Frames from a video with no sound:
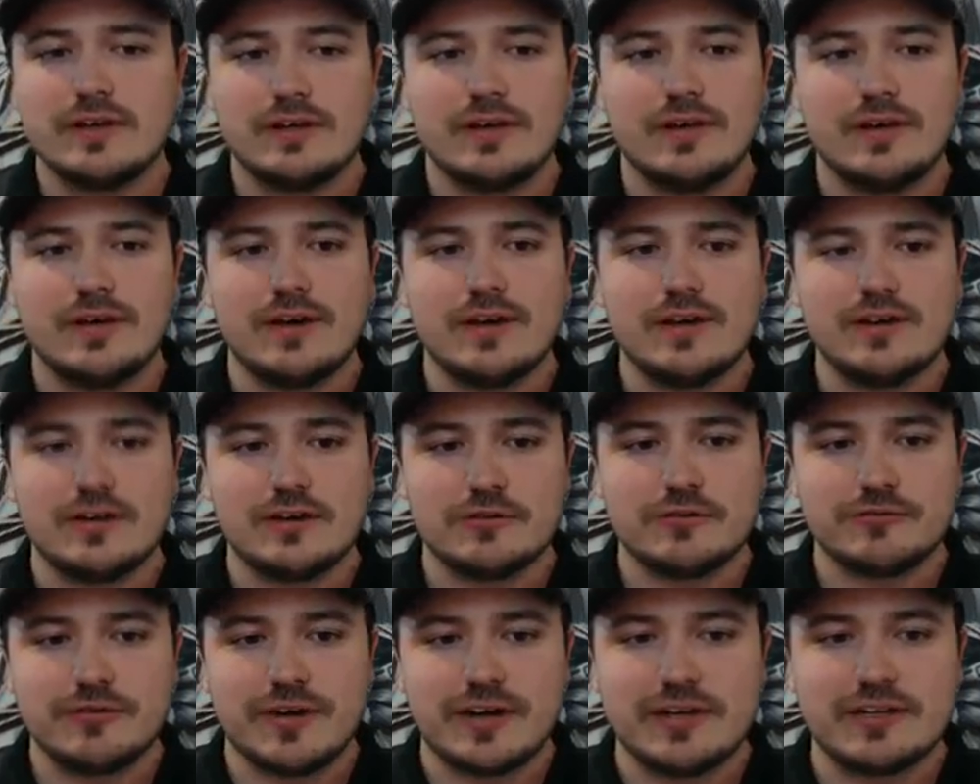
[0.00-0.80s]
You know,
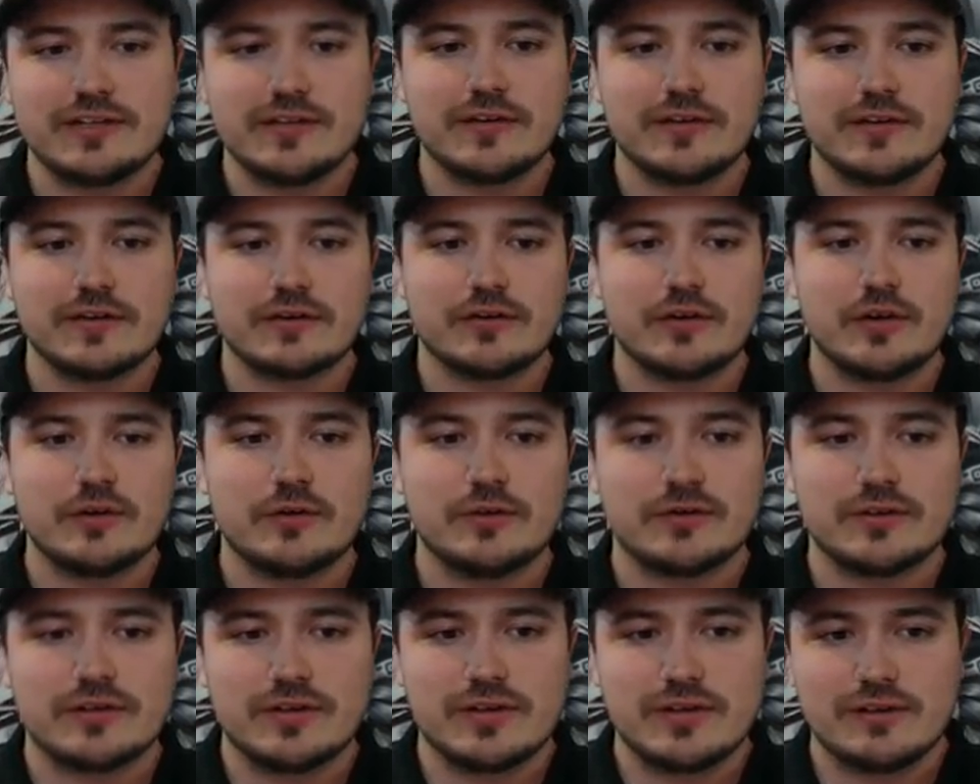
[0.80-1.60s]
find another
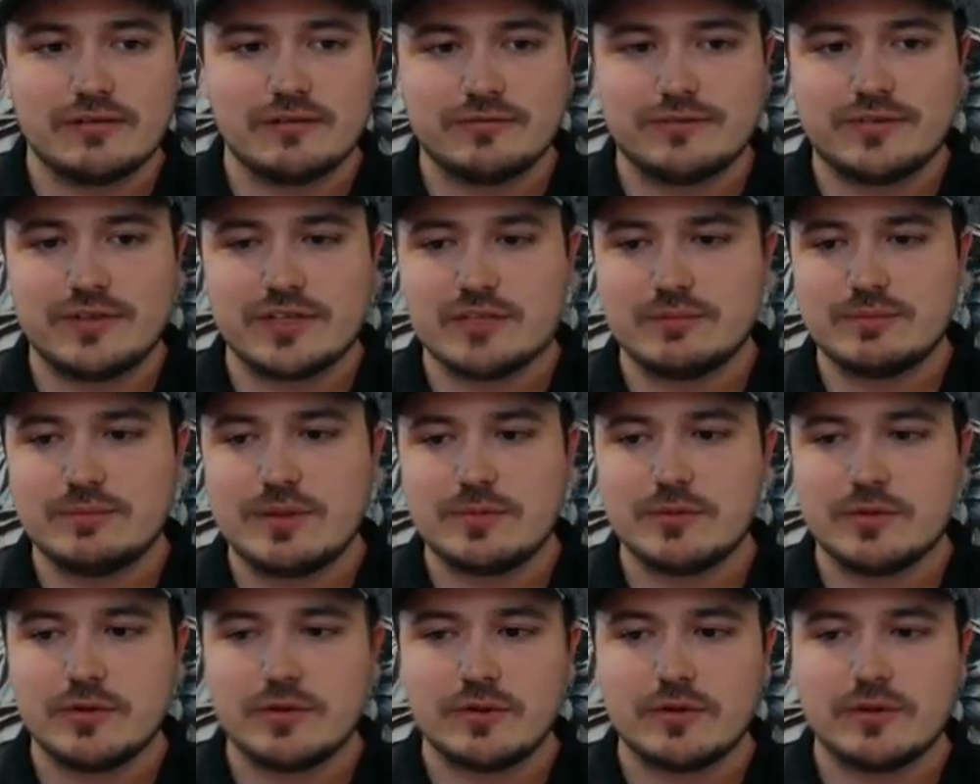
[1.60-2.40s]
guild of 6
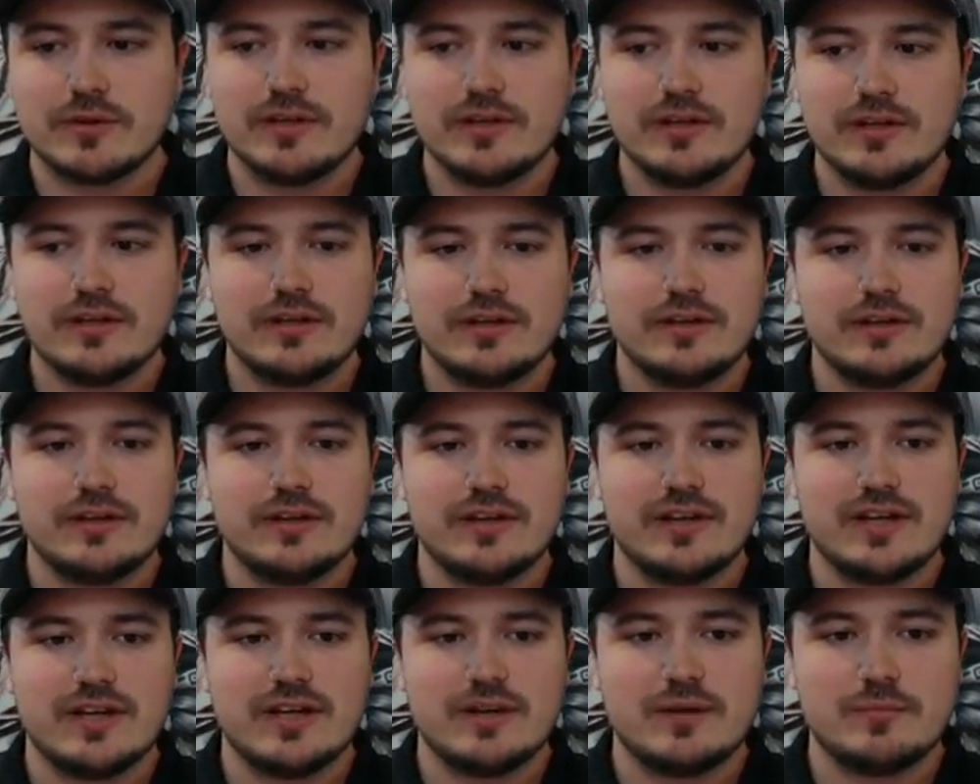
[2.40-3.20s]
people,
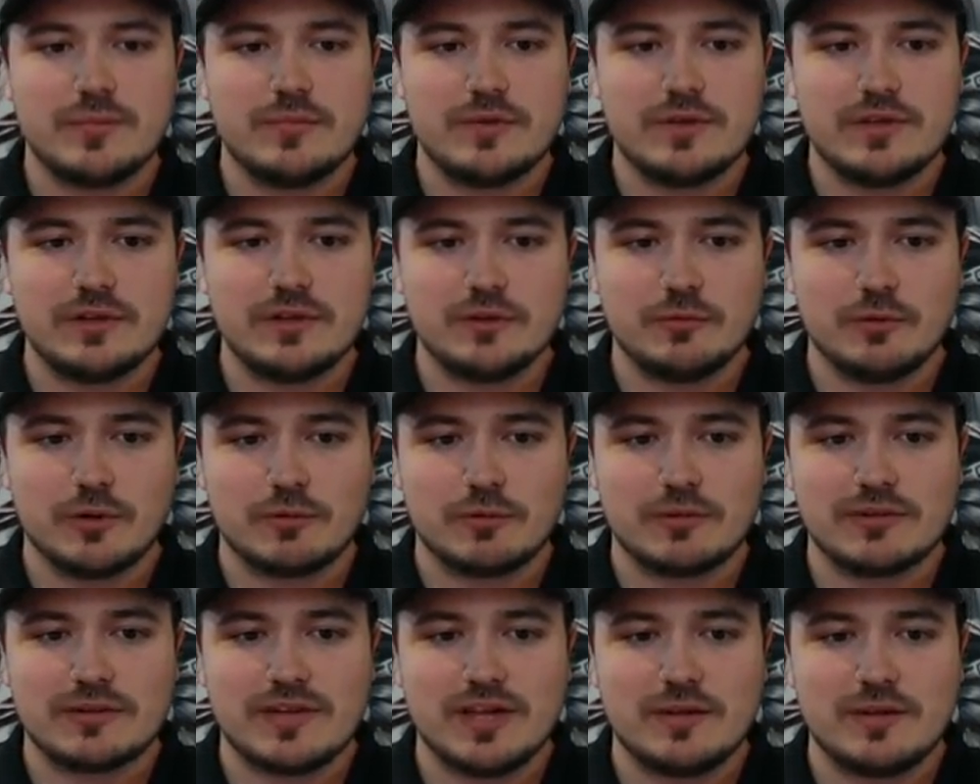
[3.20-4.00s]
you know,
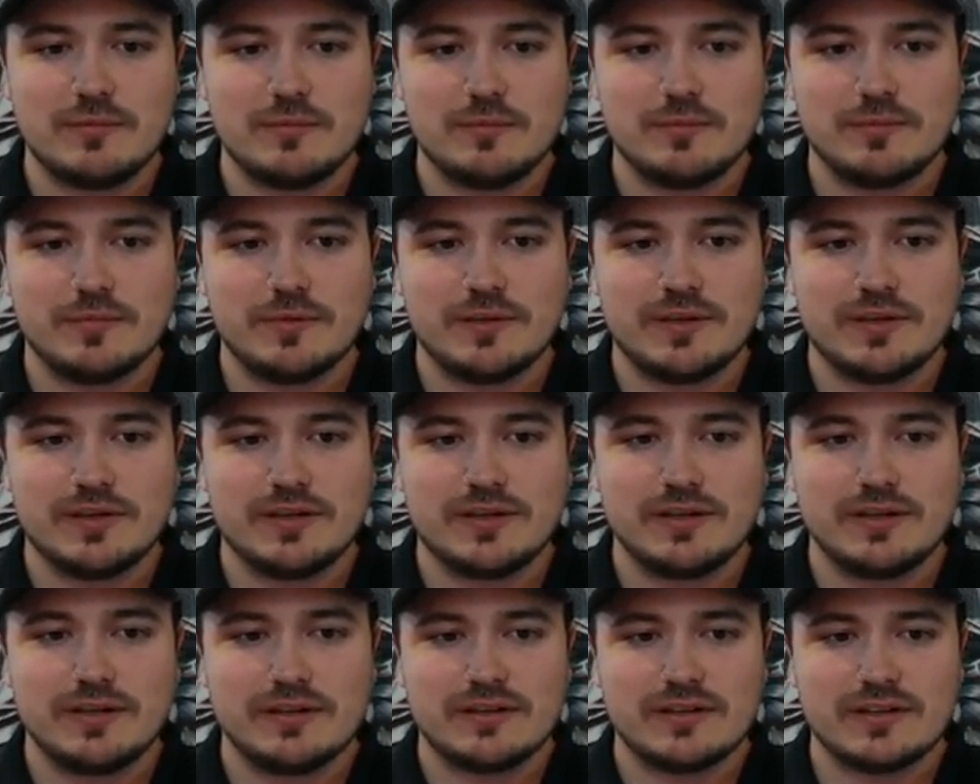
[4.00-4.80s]
work with them
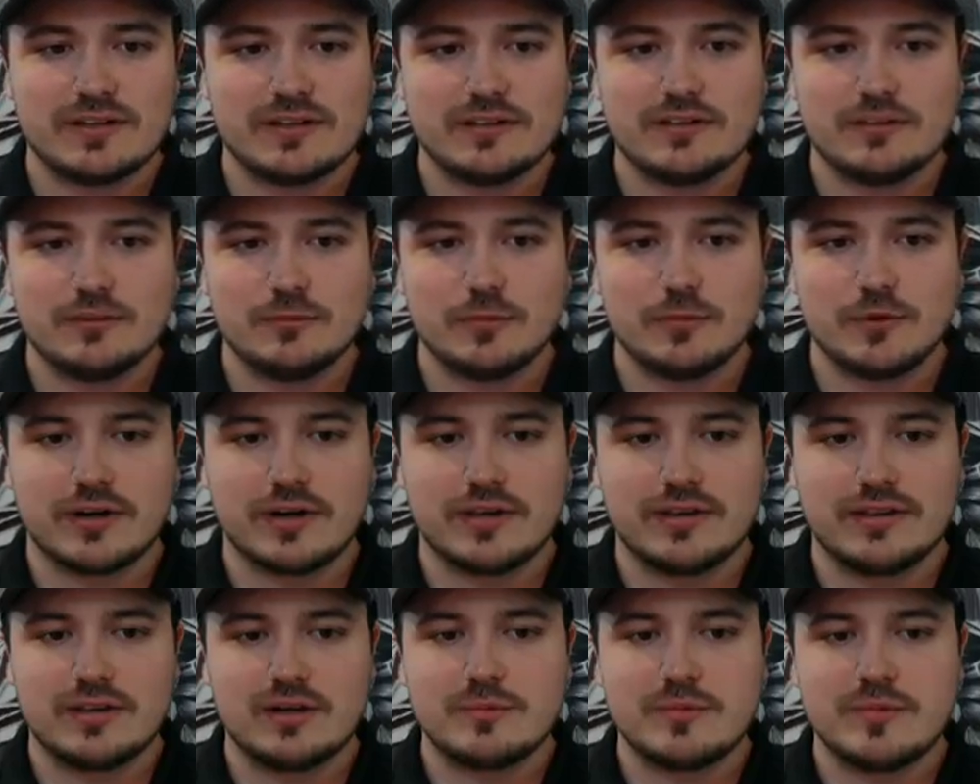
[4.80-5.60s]
to work
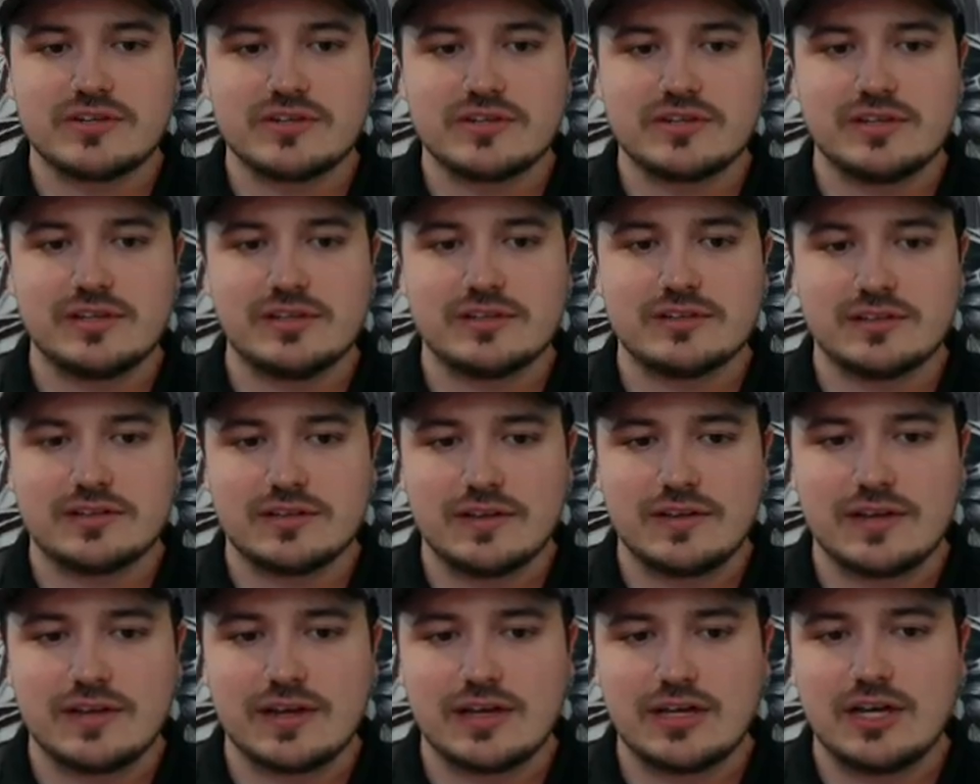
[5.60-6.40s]
on their missions,
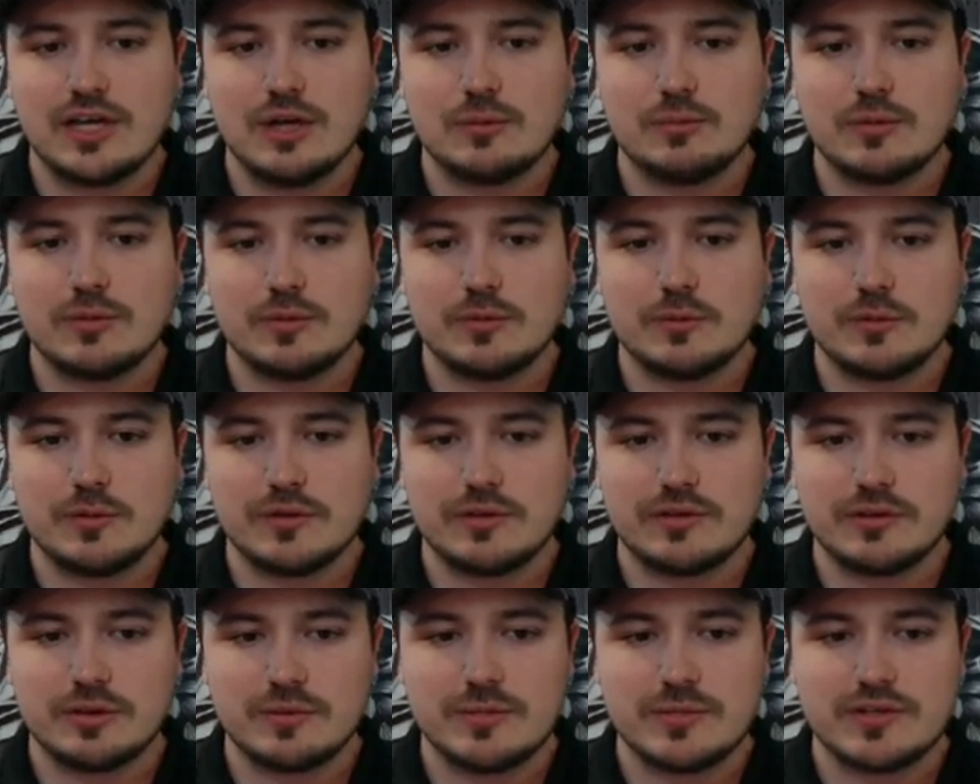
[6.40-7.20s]
and they can help you
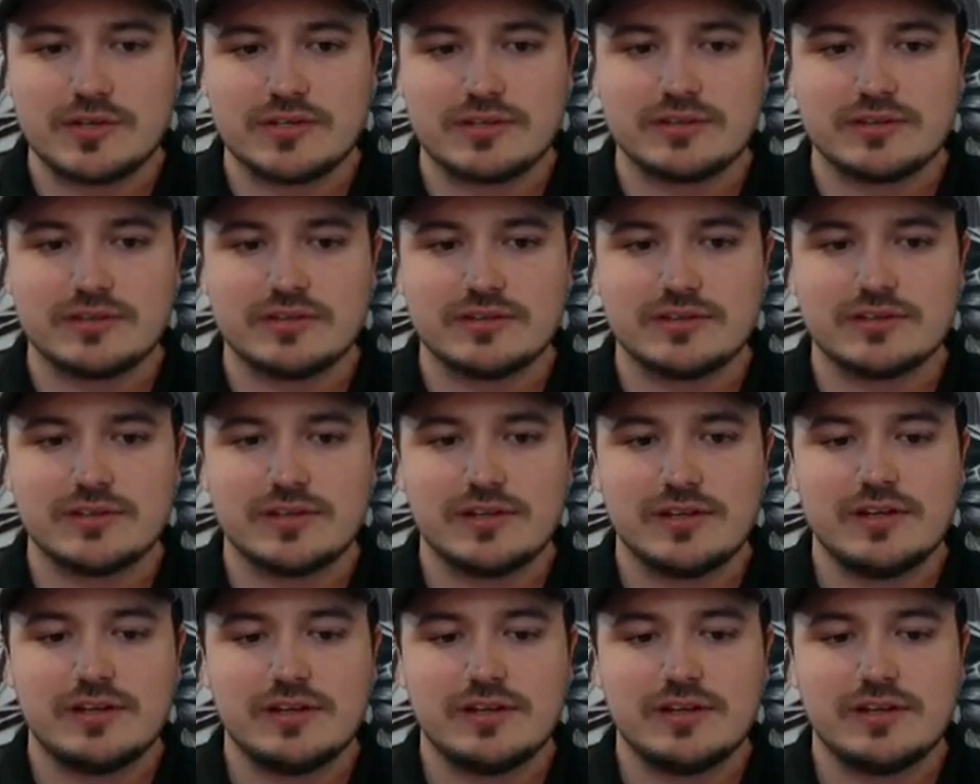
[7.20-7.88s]
with your missions,